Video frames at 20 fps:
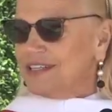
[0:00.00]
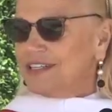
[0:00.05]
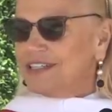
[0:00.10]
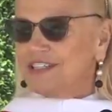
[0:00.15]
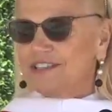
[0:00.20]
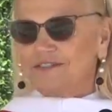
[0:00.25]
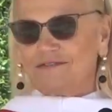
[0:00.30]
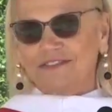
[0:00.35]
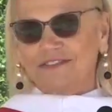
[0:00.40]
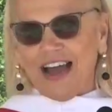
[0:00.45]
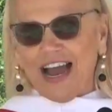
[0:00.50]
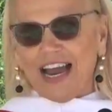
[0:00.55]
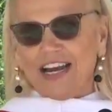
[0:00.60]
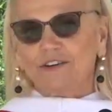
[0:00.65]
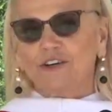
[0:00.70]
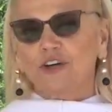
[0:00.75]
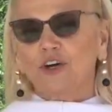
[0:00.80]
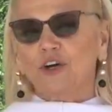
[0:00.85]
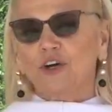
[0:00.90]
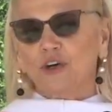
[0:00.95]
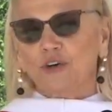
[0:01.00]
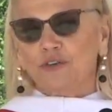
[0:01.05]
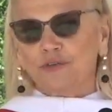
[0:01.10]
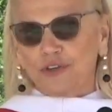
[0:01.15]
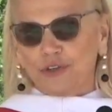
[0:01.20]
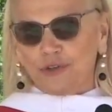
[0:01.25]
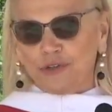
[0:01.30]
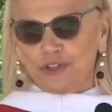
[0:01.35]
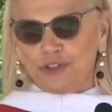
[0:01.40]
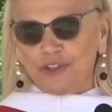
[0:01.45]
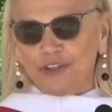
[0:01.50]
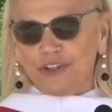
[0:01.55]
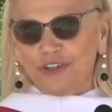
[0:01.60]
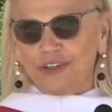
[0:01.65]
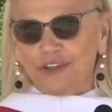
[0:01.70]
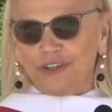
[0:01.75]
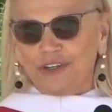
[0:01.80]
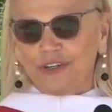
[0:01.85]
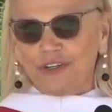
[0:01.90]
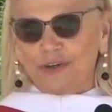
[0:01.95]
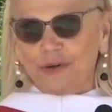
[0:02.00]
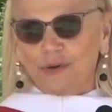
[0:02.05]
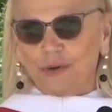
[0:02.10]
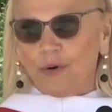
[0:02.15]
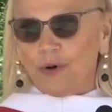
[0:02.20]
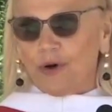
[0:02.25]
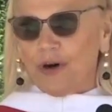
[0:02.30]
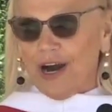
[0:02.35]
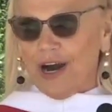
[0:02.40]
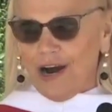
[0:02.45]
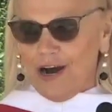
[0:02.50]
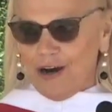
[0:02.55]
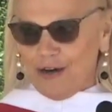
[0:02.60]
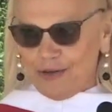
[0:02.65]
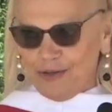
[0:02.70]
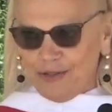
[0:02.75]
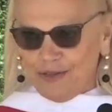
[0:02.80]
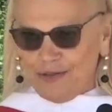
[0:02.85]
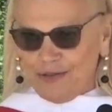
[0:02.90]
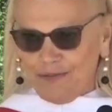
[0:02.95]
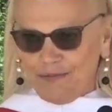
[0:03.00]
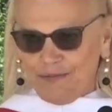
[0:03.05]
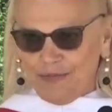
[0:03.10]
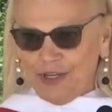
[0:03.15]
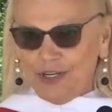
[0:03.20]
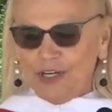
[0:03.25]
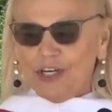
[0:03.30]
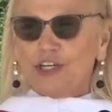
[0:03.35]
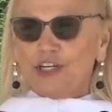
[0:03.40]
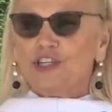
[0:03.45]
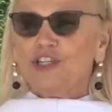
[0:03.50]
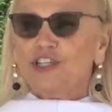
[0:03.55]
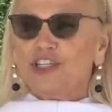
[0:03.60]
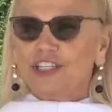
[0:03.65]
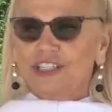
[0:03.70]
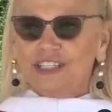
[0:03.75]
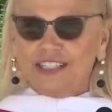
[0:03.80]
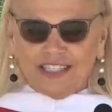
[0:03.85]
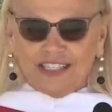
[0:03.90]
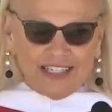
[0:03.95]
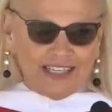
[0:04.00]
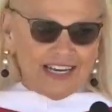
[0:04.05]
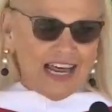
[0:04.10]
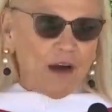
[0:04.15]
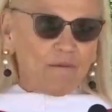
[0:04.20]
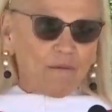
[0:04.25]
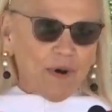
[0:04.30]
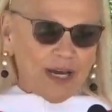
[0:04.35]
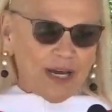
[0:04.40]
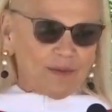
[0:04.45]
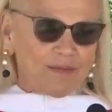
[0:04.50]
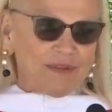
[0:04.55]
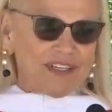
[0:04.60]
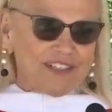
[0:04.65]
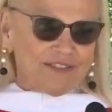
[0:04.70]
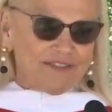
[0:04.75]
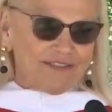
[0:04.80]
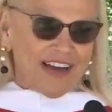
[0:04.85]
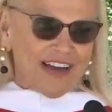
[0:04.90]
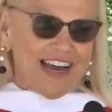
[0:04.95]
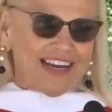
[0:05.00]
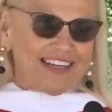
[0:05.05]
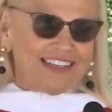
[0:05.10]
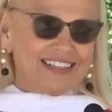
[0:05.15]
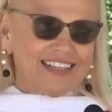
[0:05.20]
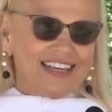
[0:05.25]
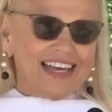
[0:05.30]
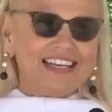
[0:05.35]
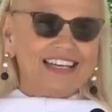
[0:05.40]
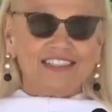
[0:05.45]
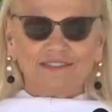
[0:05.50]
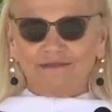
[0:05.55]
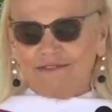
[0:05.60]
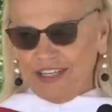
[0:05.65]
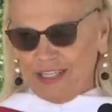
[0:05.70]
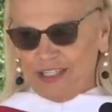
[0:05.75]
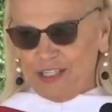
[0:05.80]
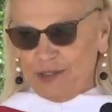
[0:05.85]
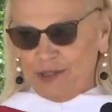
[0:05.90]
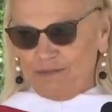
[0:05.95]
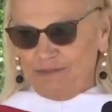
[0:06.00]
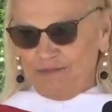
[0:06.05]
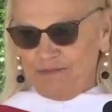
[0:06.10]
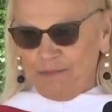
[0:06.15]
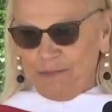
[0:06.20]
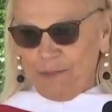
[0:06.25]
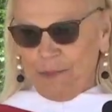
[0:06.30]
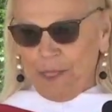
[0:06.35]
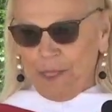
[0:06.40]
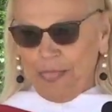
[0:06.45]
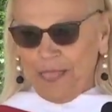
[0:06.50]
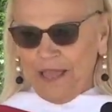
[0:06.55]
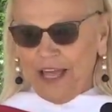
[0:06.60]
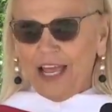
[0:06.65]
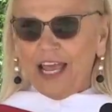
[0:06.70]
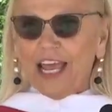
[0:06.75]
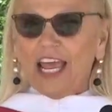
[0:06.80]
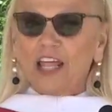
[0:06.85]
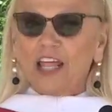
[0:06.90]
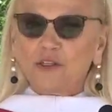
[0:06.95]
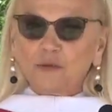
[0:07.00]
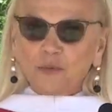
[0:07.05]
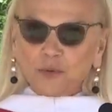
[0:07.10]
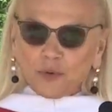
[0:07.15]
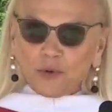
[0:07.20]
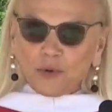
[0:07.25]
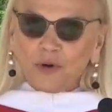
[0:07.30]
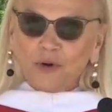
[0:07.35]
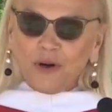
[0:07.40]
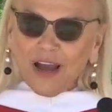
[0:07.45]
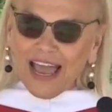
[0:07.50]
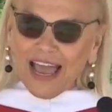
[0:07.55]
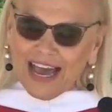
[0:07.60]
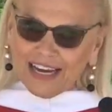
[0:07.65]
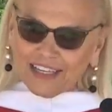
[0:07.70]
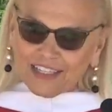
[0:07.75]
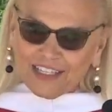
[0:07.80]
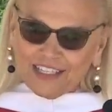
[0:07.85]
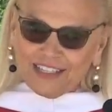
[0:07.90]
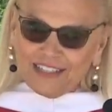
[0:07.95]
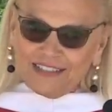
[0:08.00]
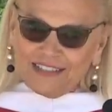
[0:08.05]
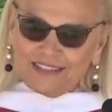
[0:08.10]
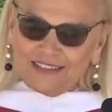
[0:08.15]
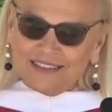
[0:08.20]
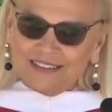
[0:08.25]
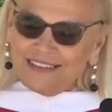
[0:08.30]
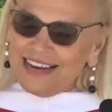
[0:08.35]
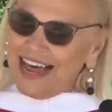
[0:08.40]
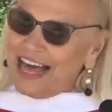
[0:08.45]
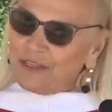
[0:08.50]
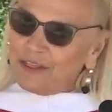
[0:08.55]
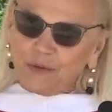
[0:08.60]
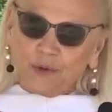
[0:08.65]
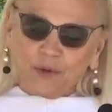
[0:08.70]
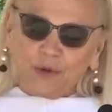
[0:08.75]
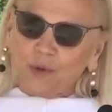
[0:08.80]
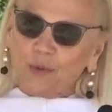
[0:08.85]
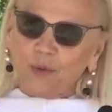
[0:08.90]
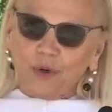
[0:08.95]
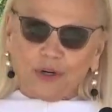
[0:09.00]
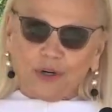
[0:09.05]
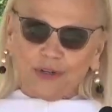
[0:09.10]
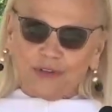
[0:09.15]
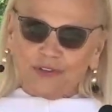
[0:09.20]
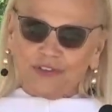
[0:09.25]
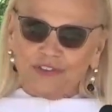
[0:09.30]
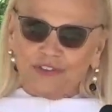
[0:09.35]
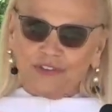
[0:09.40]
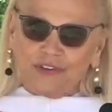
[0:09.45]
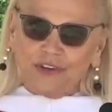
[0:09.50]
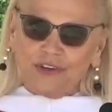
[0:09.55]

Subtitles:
define her future or ours. She did not want to be defined as a victim. And through her actions, not through her words,